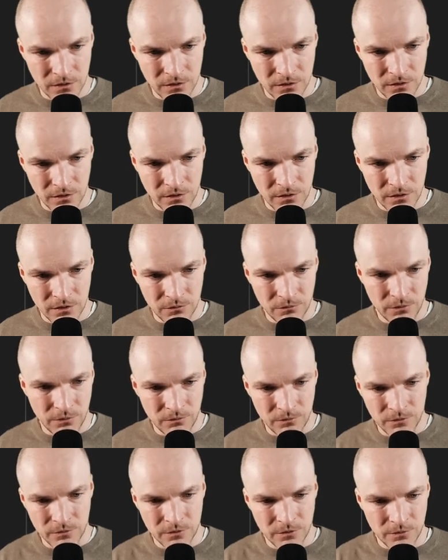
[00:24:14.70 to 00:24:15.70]
And we
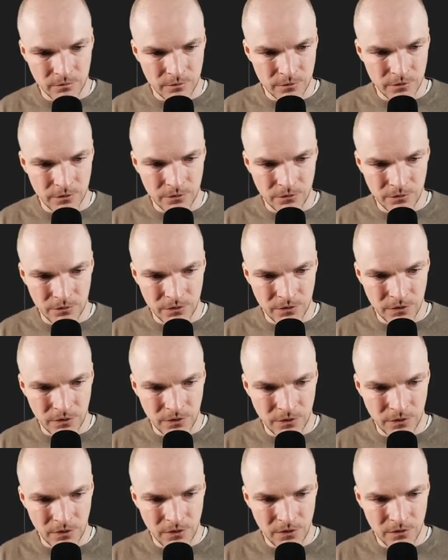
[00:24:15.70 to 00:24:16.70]
will not produce
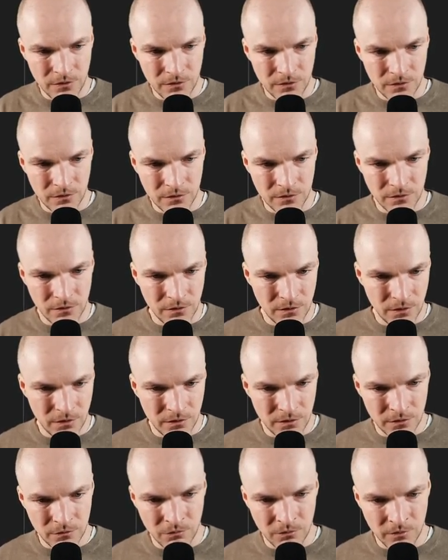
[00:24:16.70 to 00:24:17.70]
heat,
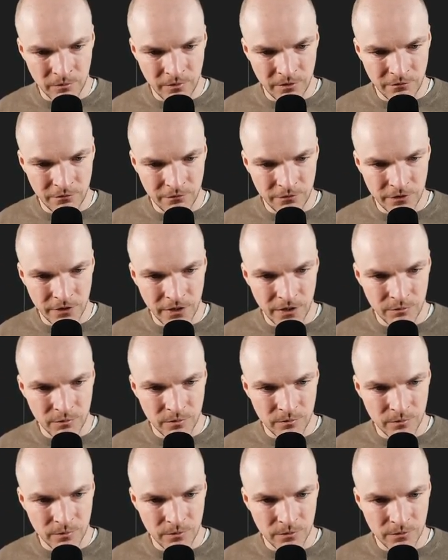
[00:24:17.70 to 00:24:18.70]
and it will be
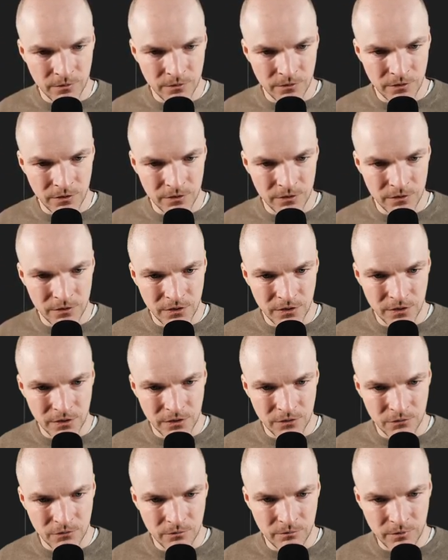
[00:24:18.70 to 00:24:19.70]
flammable.
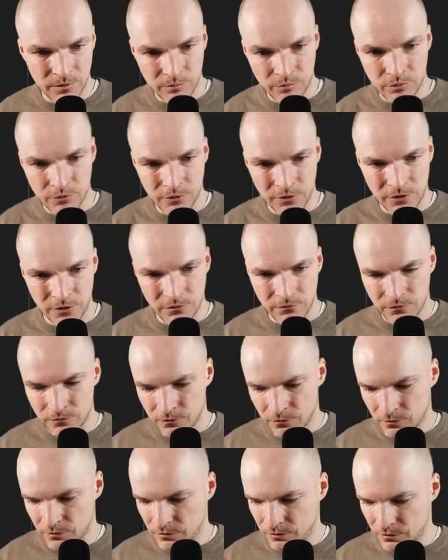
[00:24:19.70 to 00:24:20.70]
Aesthetics will be pretty, of
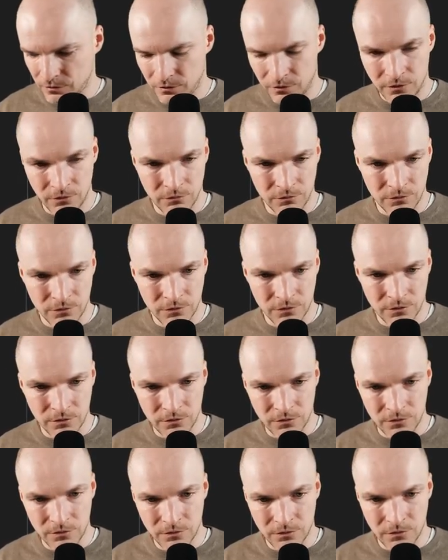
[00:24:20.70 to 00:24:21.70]
course. It's a huge,
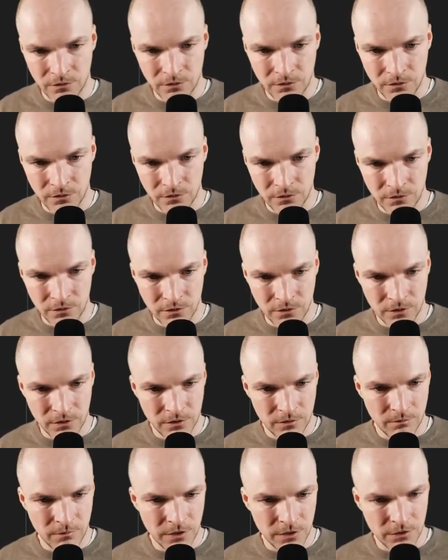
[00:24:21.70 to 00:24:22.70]

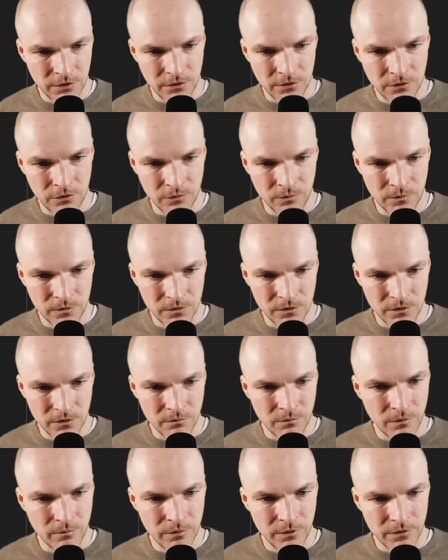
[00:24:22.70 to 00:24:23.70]
nice magic cube. It's going to
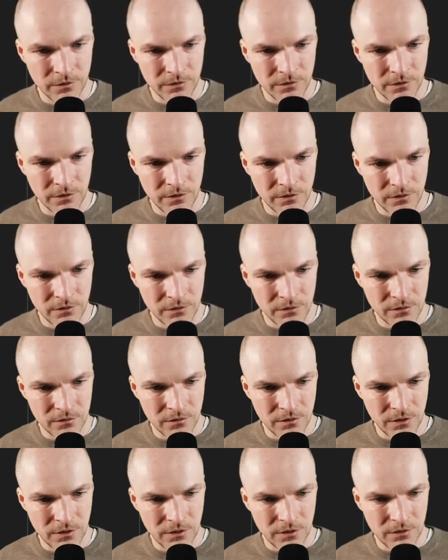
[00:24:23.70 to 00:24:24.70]
be +10
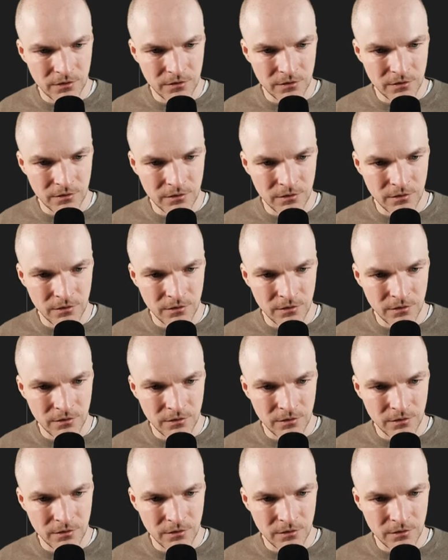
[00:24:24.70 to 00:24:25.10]
aesthetics.